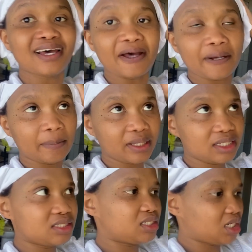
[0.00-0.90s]
Um,
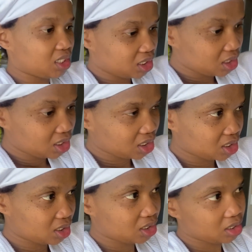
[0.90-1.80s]
day
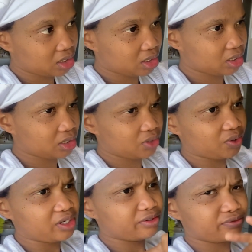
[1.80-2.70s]

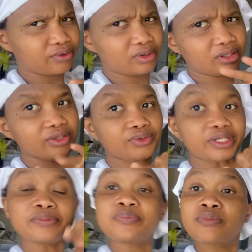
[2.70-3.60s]
three, four,
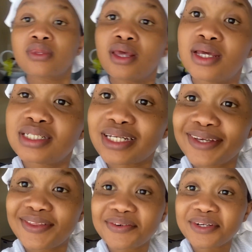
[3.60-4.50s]
three.
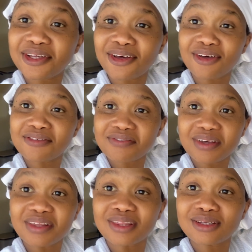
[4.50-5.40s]
Day three of
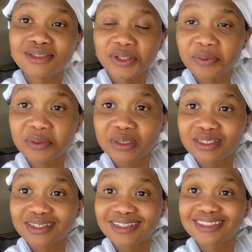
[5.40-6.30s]
the
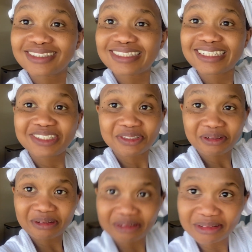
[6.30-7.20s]
dopamine
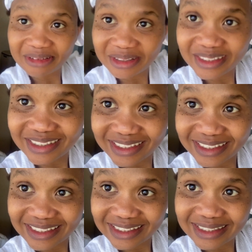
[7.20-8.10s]

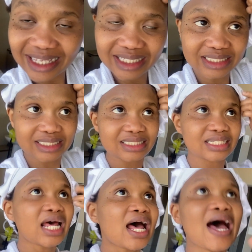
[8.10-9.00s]
detox, and
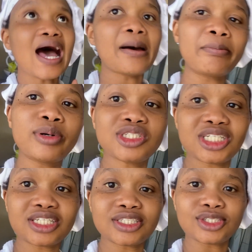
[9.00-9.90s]
I'm
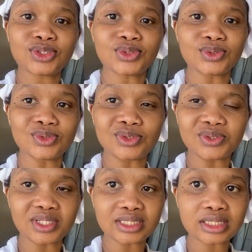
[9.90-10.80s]
pushing to do
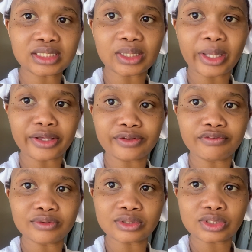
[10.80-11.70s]
this until like the
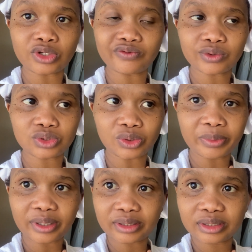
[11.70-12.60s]
first of
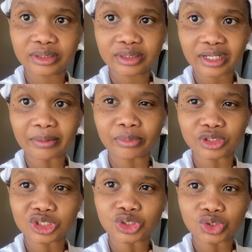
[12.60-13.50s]
October. Like I'm
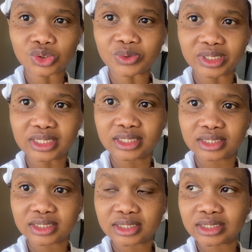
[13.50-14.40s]
pushing two
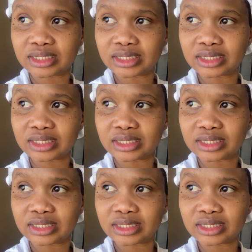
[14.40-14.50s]
weeks,